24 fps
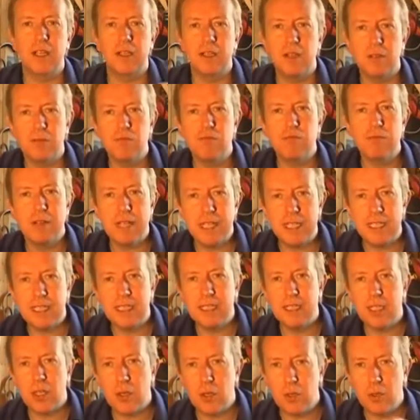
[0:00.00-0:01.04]
I don't
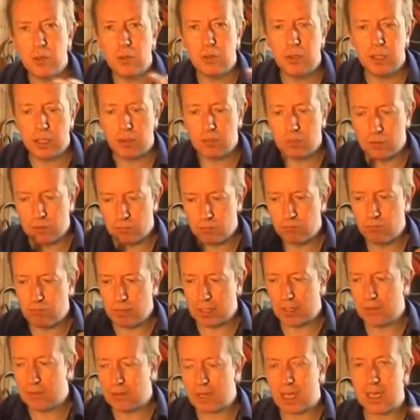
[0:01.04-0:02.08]
really know, you know, the
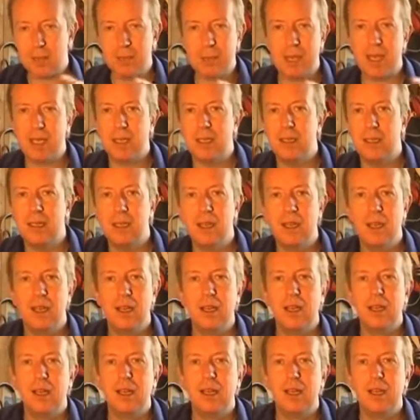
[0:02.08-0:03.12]
Rickvanman
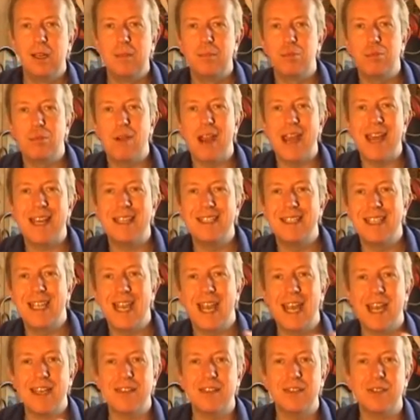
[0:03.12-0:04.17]
brand, it
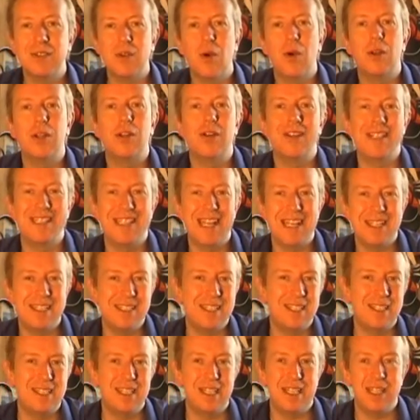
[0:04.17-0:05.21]
hasn't got an
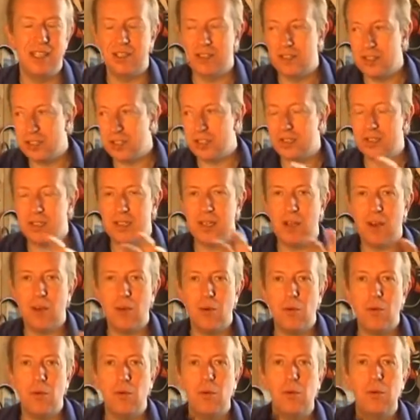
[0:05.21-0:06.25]
identity. It's just a
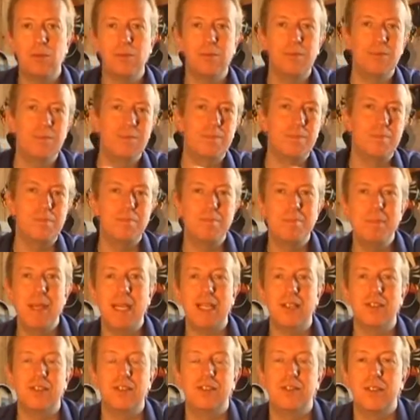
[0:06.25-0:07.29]
whole
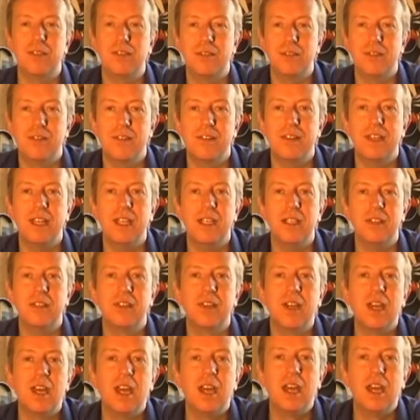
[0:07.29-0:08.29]
mix of different things.